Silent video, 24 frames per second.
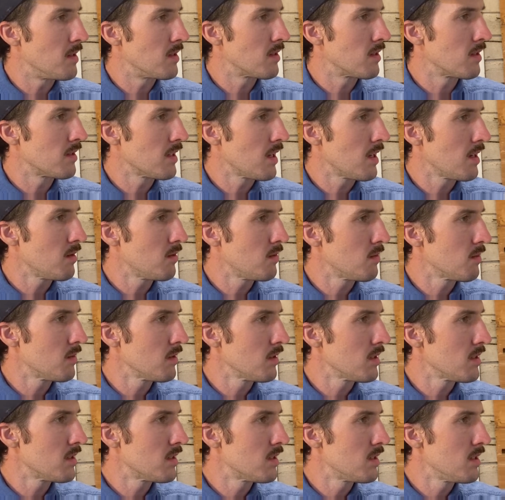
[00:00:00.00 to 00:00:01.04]
because I don't
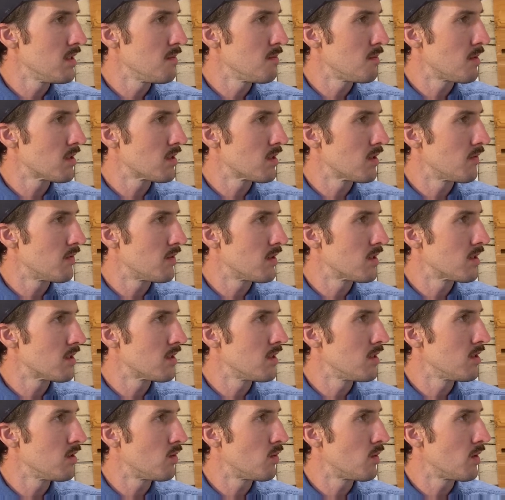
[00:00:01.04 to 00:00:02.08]
really see much of the
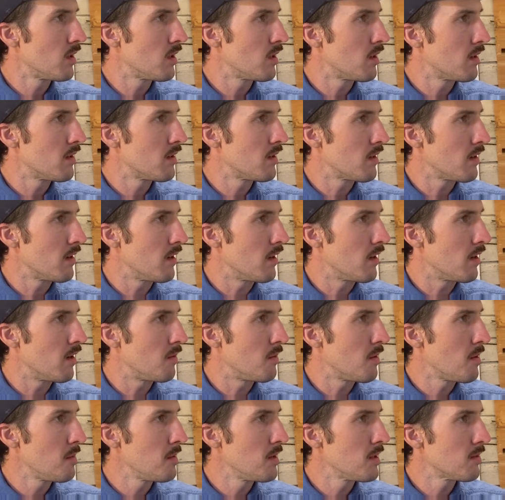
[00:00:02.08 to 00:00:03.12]
steel wheel under here. Now
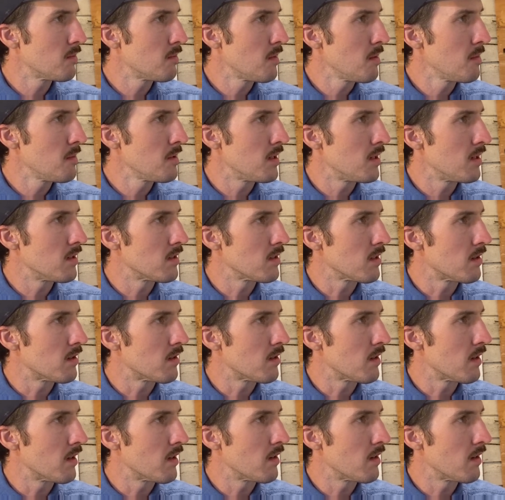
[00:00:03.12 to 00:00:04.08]
maybe it, maybe it is under there